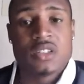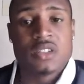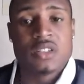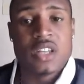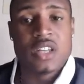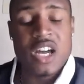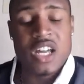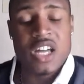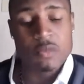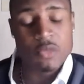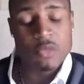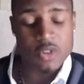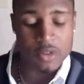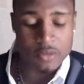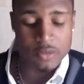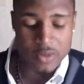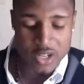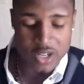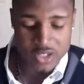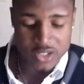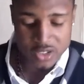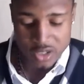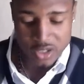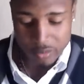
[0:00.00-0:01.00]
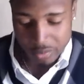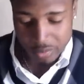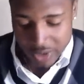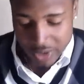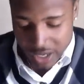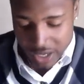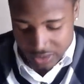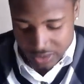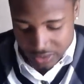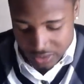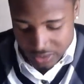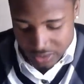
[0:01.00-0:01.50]
The added motivation in
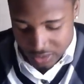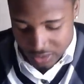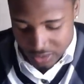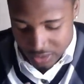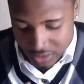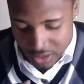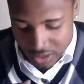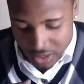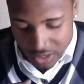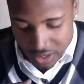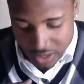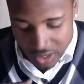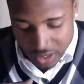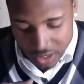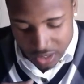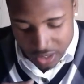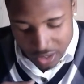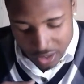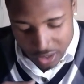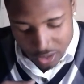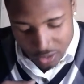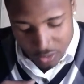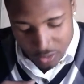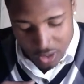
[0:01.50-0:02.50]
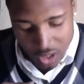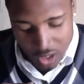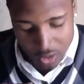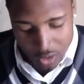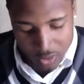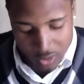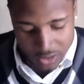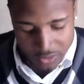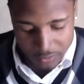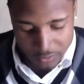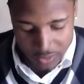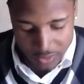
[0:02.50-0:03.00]
practices, you
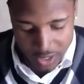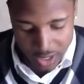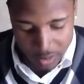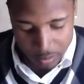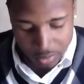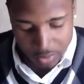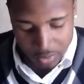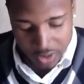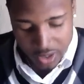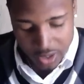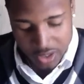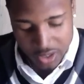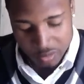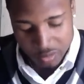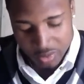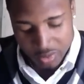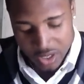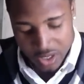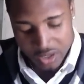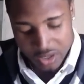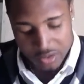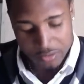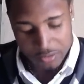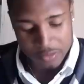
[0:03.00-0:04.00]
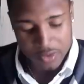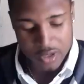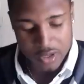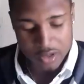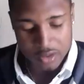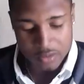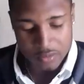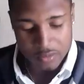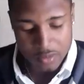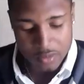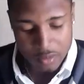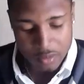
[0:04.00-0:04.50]
always find players playing in front of